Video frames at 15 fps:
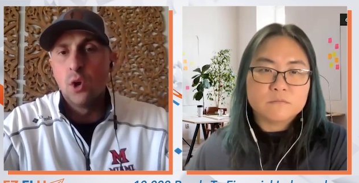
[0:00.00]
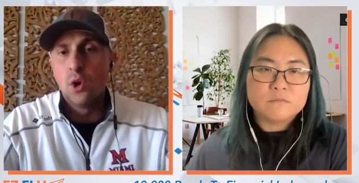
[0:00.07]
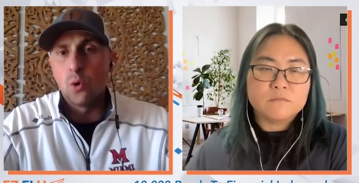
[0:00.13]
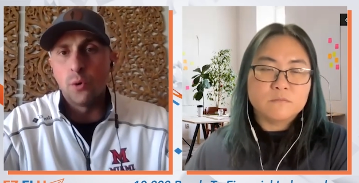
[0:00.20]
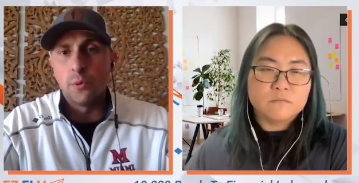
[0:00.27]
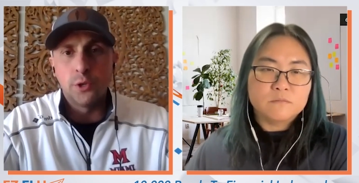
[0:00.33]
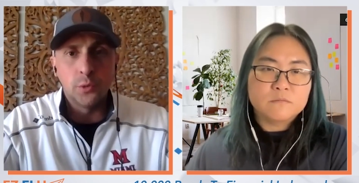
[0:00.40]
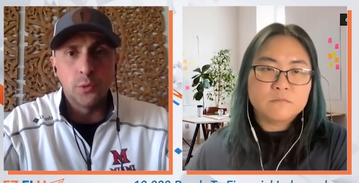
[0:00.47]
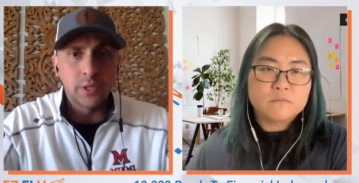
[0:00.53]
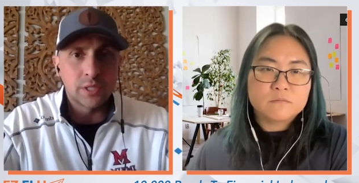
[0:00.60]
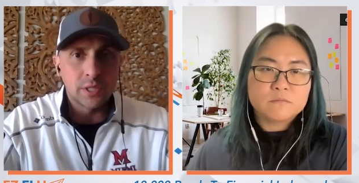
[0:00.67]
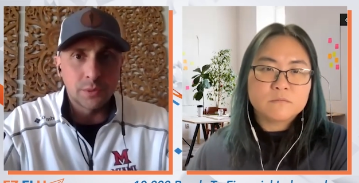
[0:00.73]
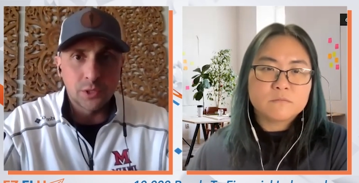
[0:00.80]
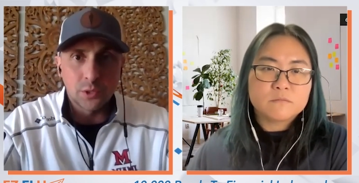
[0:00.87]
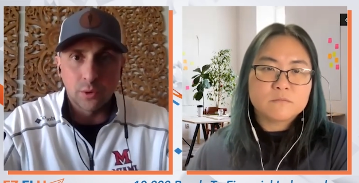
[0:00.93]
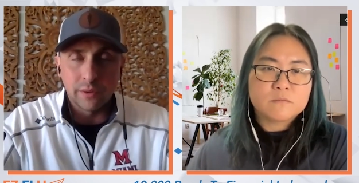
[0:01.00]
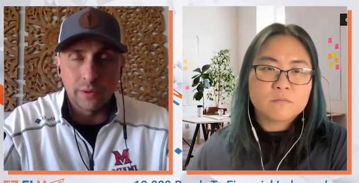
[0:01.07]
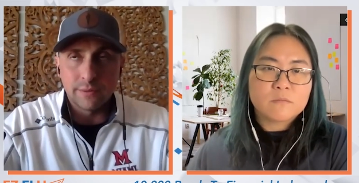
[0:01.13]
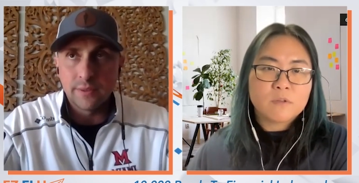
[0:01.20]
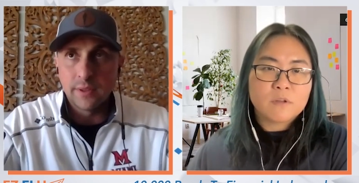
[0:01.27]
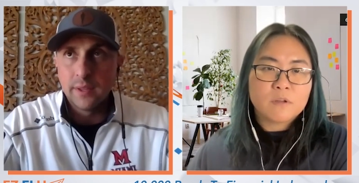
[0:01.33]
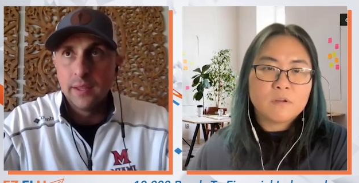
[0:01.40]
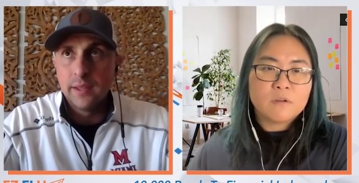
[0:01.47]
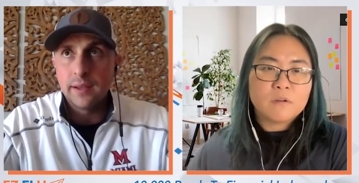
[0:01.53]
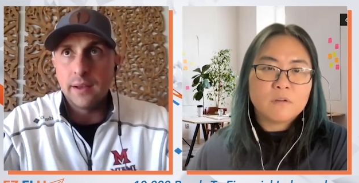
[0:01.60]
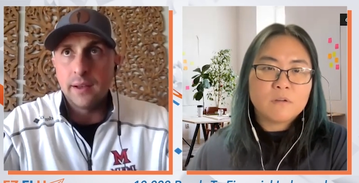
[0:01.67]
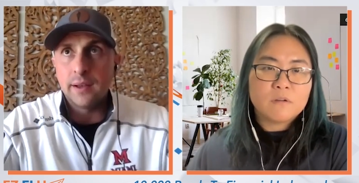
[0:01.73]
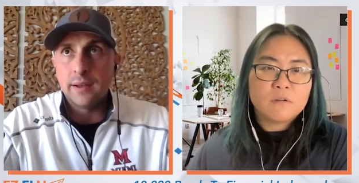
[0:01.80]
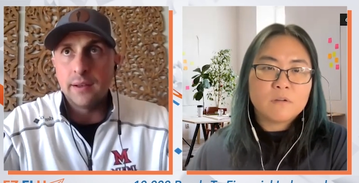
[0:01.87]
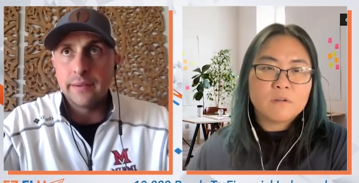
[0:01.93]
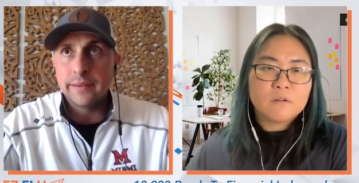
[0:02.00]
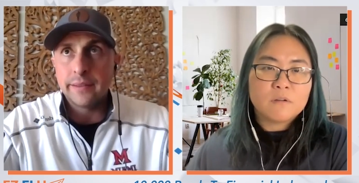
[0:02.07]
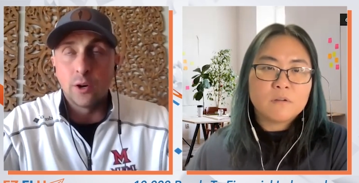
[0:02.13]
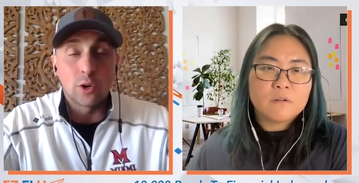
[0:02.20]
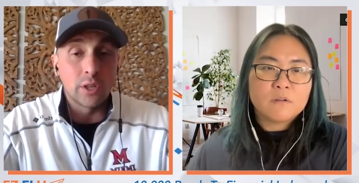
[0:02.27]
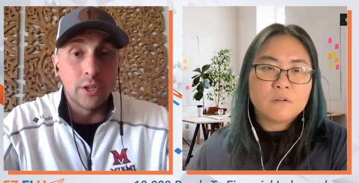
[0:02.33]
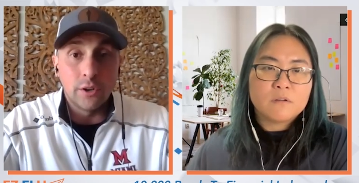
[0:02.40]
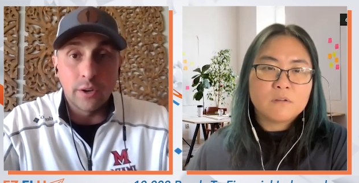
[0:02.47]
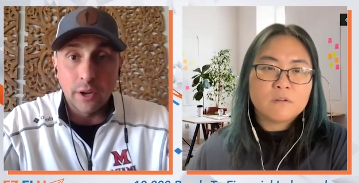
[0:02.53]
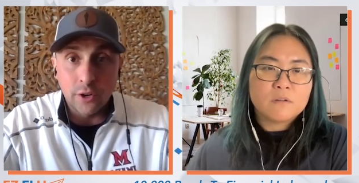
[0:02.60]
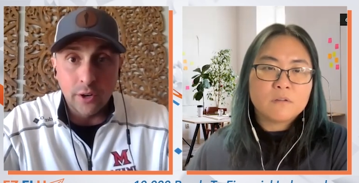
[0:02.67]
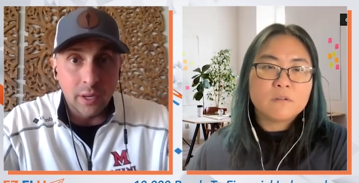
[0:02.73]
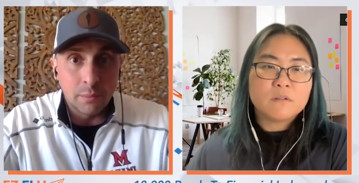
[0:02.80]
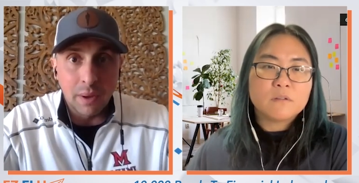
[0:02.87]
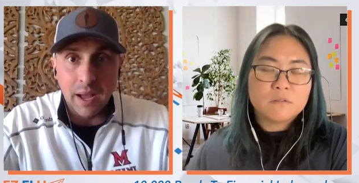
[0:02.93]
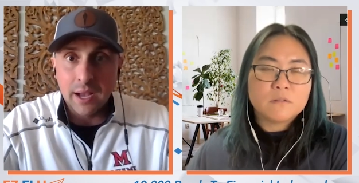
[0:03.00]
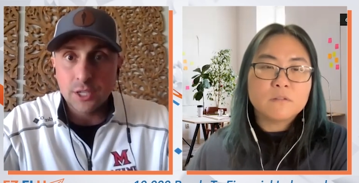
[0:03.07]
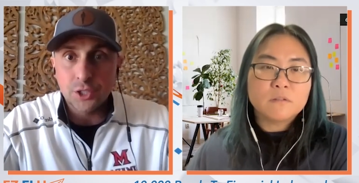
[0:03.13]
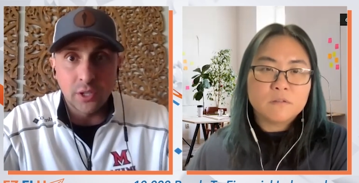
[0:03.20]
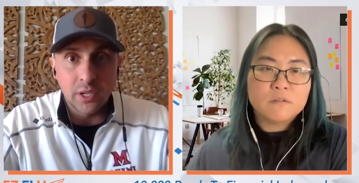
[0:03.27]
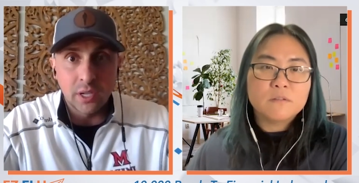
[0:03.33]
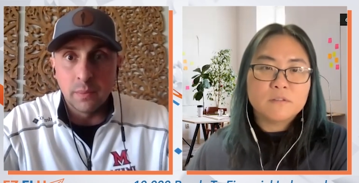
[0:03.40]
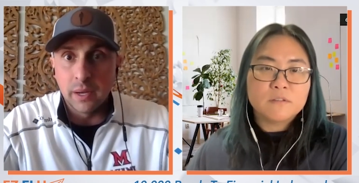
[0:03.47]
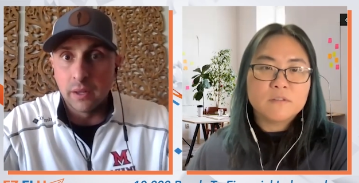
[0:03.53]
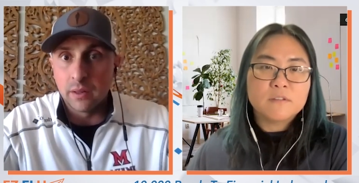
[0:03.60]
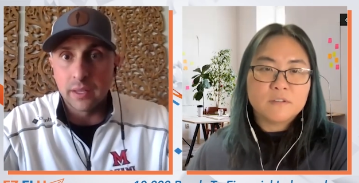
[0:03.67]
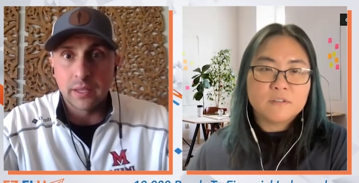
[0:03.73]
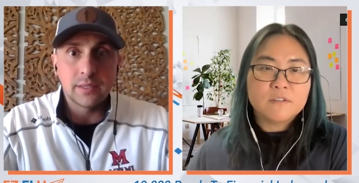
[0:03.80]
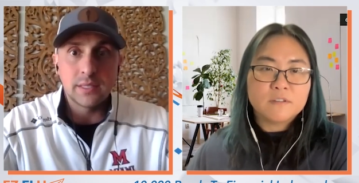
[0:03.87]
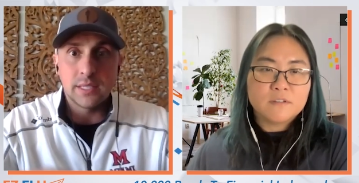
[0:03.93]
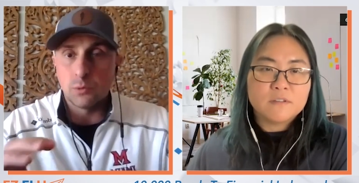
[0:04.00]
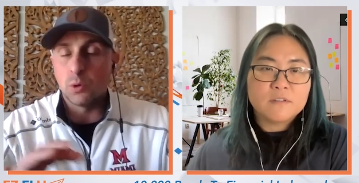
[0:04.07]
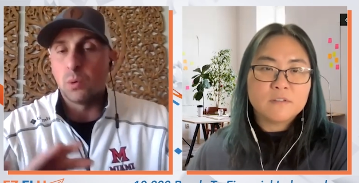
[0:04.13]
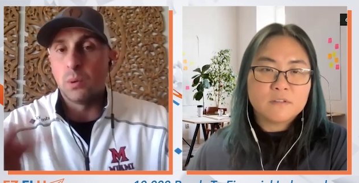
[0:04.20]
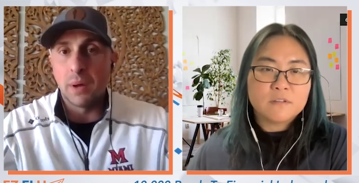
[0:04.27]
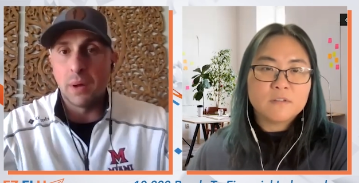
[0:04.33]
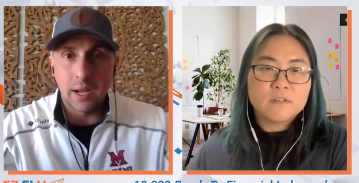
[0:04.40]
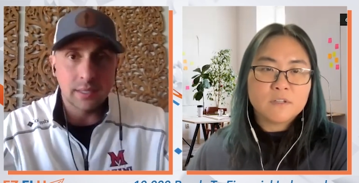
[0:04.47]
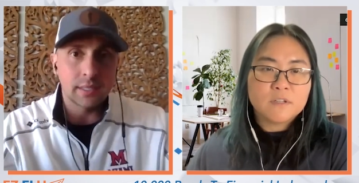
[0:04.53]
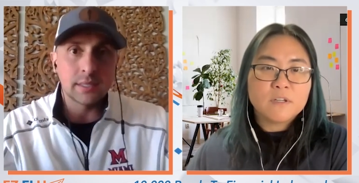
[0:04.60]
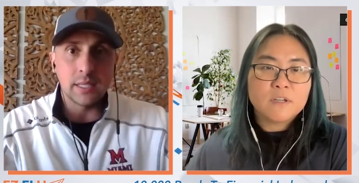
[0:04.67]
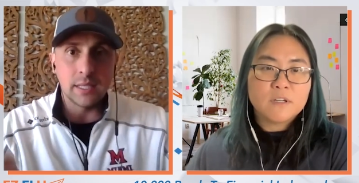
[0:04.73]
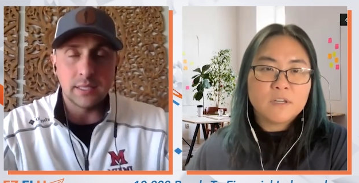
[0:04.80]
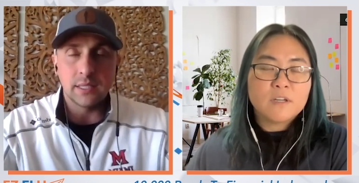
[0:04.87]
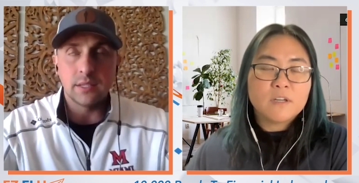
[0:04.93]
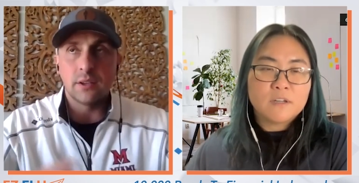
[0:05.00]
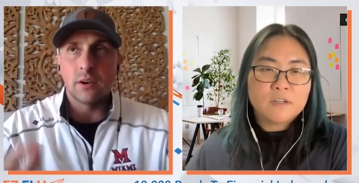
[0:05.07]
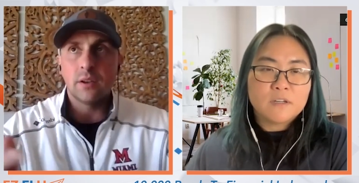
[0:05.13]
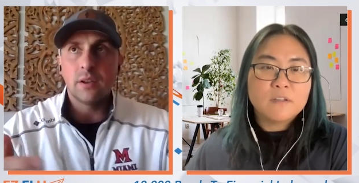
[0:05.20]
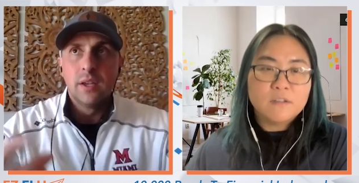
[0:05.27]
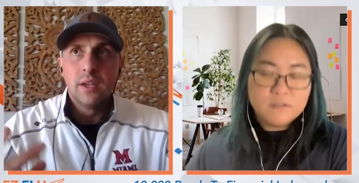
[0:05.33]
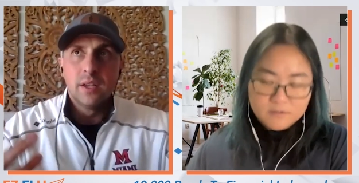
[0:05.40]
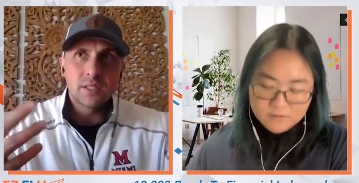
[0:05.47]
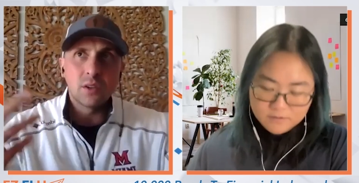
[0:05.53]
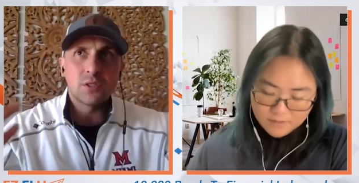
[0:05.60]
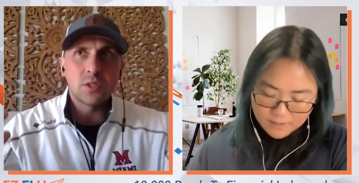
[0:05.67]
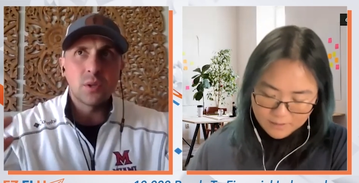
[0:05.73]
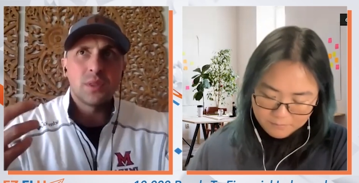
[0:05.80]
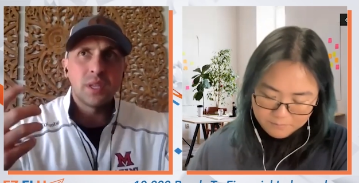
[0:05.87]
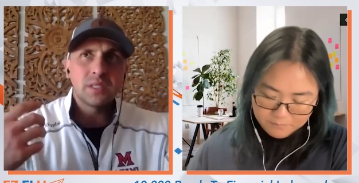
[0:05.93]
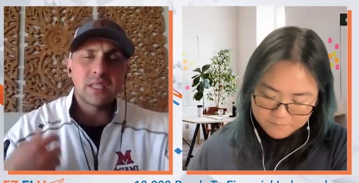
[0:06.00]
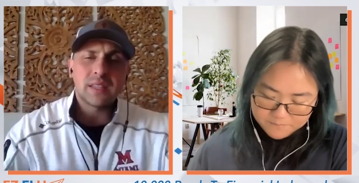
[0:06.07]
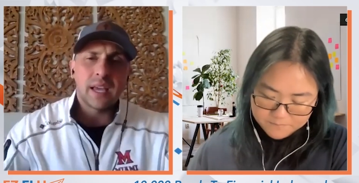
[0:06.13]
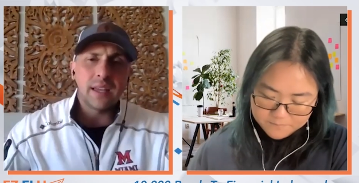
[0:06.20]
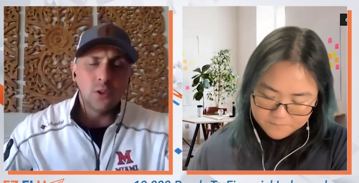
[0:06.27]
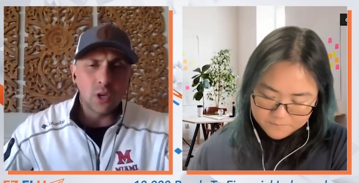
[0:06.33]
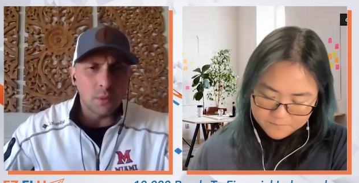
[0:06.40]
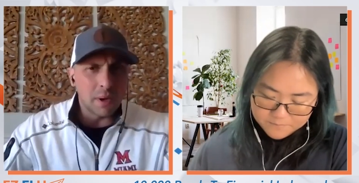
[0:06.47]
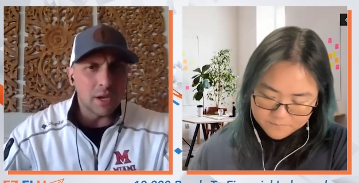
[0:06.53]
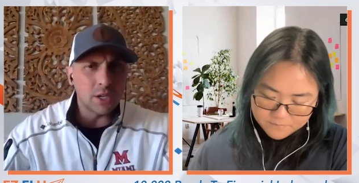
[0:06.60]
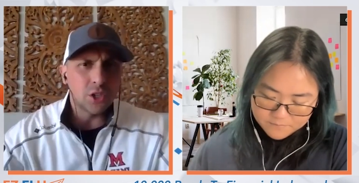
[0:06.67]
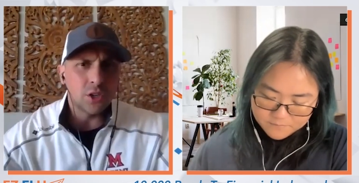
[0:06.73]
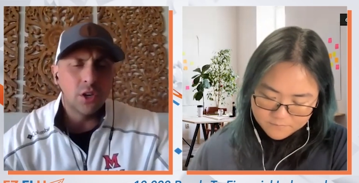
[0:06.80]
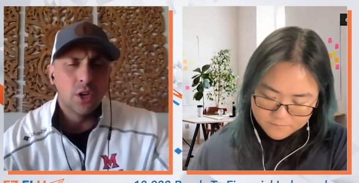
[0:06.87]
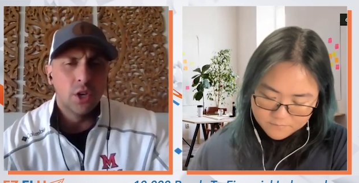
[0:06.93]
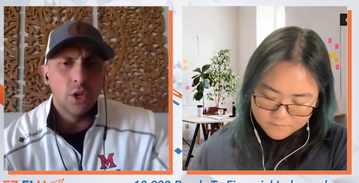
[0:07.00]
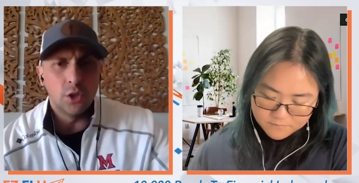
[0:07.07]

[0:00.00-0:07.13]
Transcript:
Speaker 1: or mm-hmm. doing some sort of, Uh, you know, clearing out your inbox, your email, like zero inbox. That's easy. You know, so, so yeah. things like that you can measure.